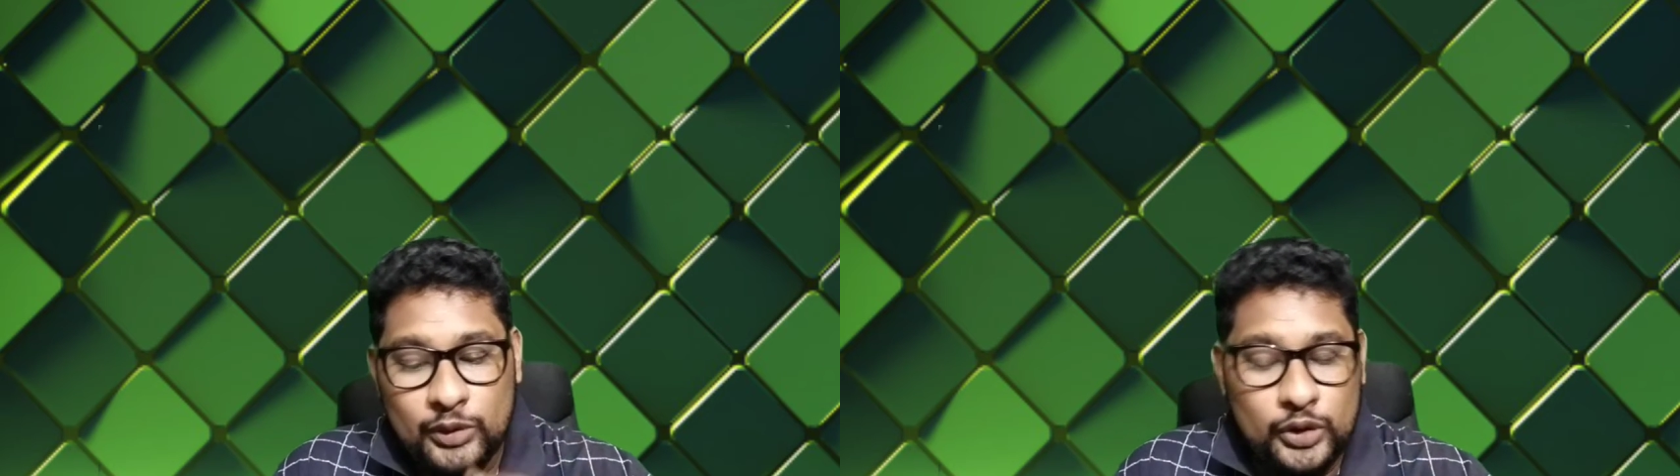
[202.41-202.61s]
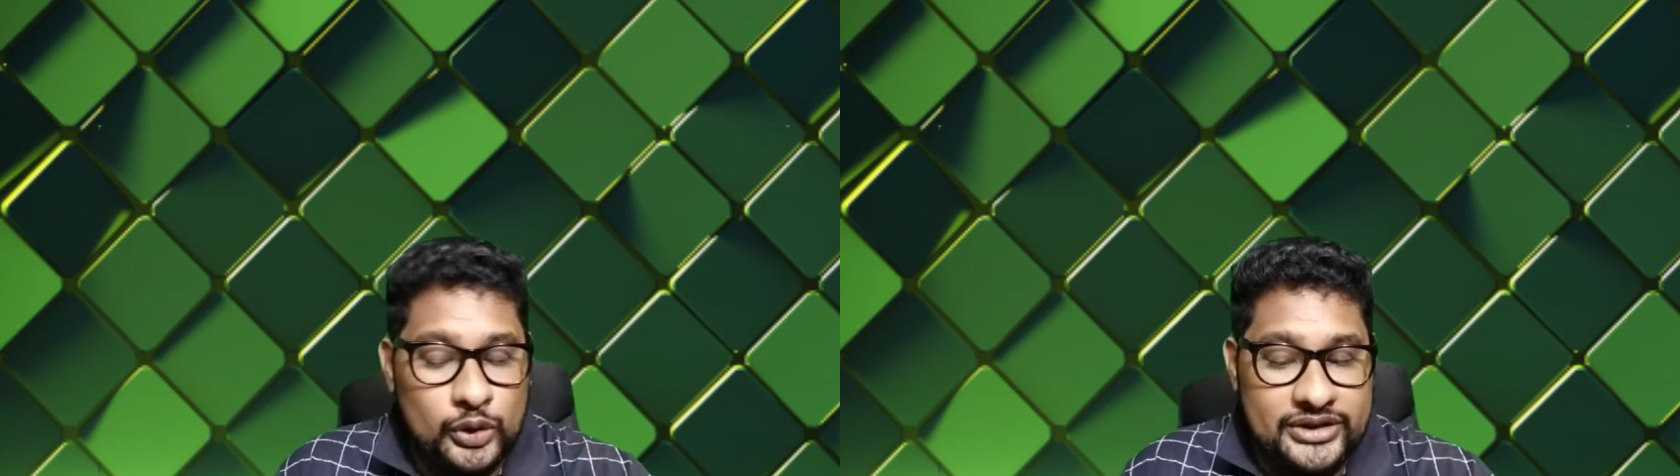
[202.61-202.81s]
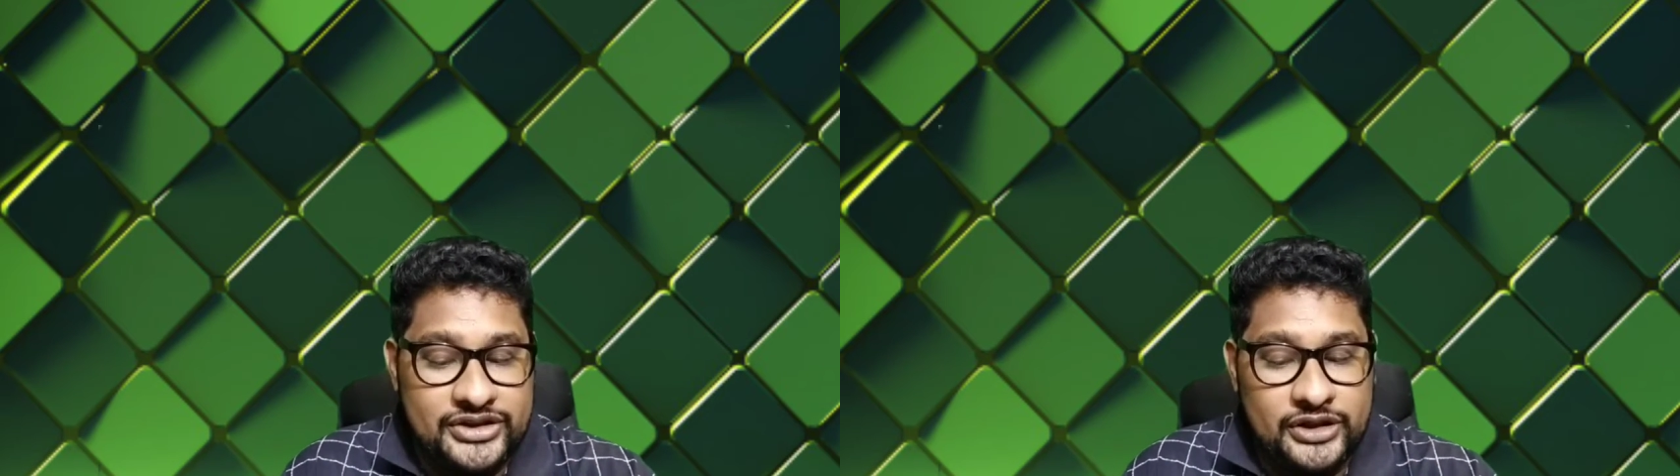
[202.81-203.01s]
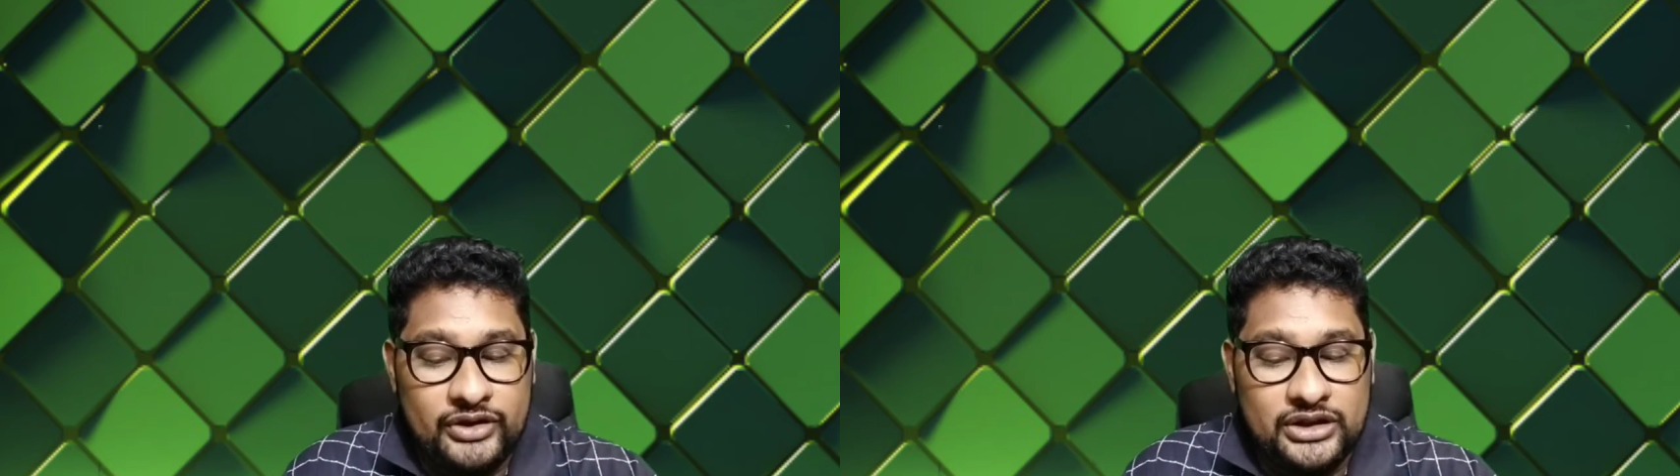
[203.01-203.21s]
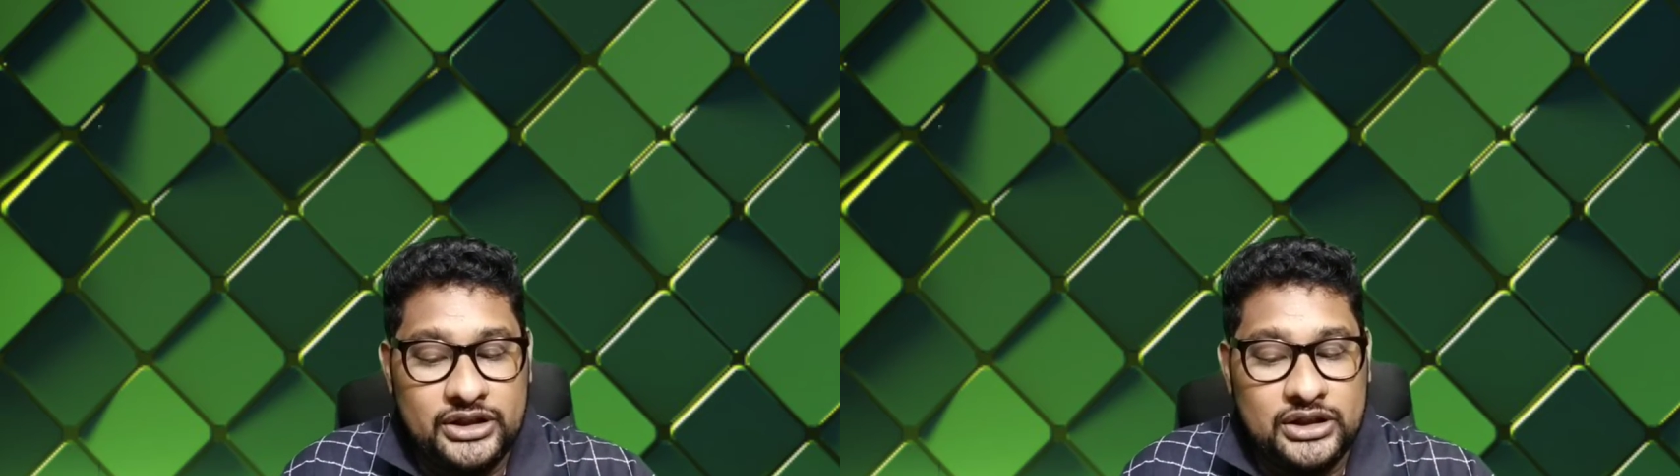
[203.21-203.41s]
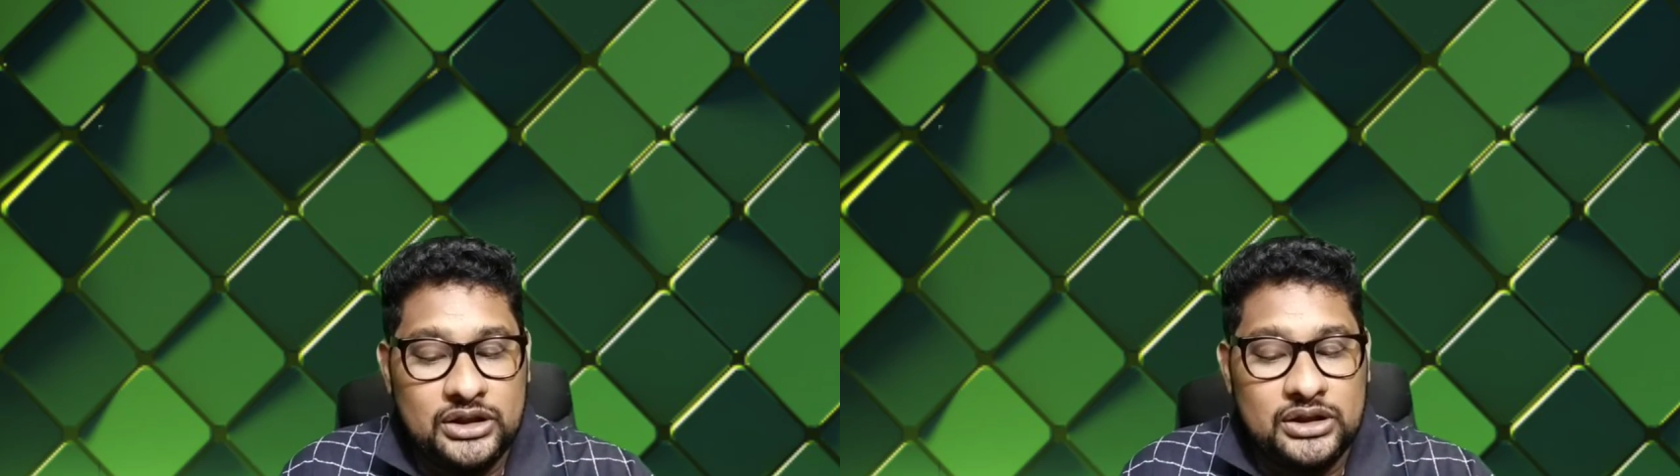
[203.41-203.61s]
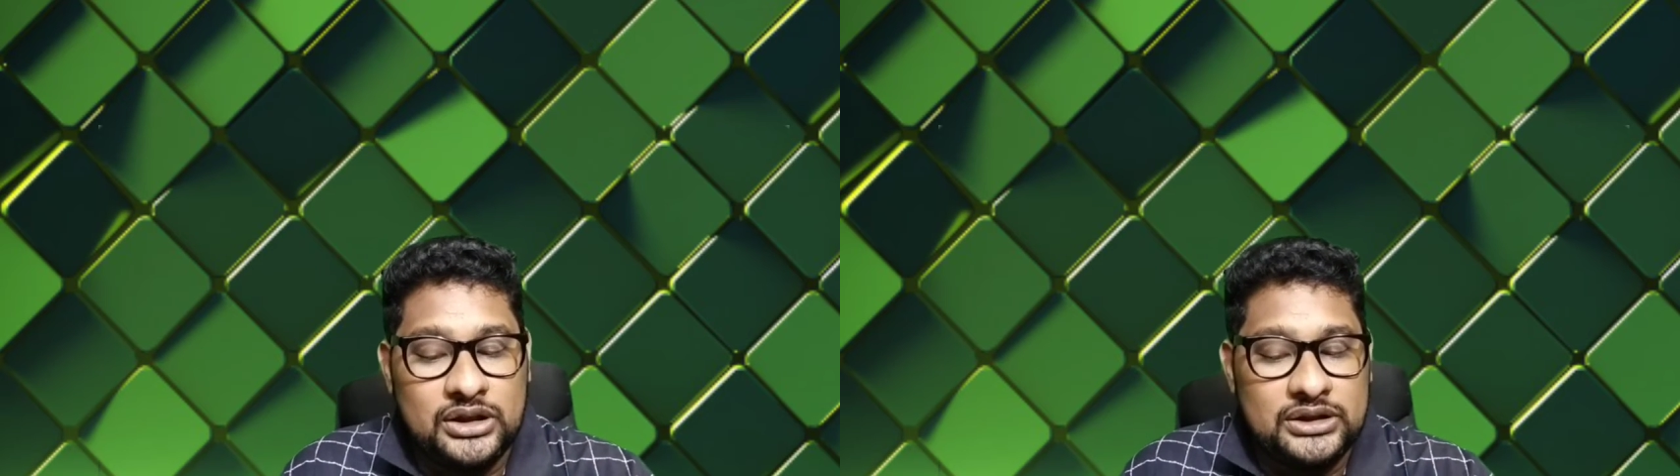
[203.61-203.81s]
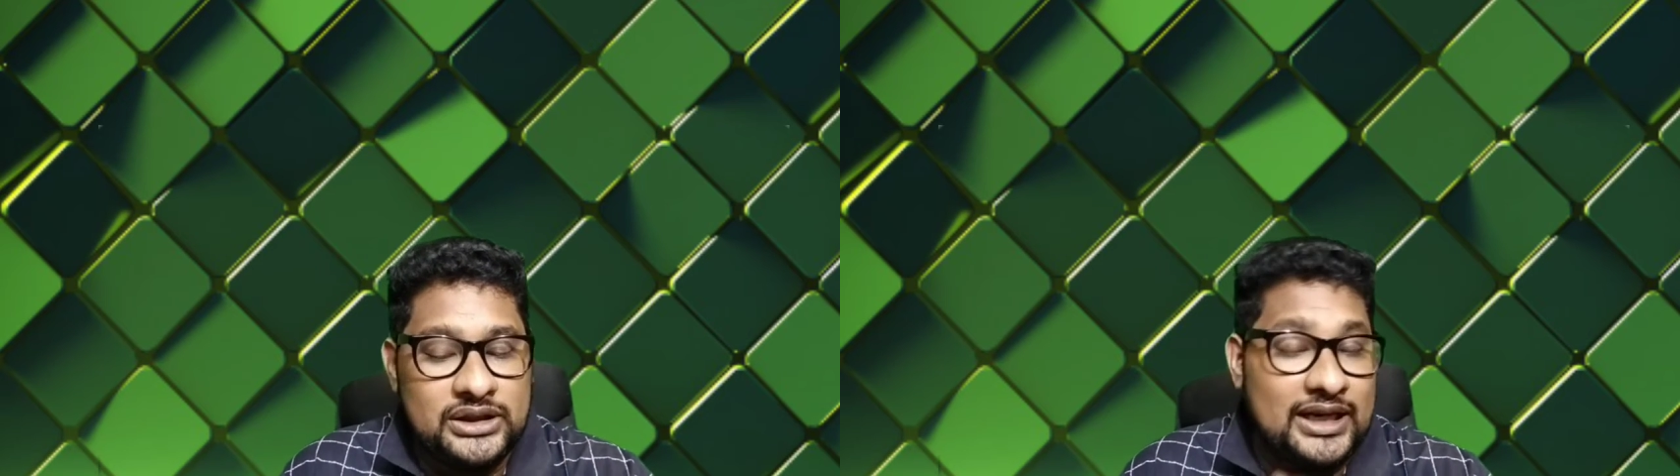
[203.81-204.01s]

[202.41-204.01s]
to achieve it at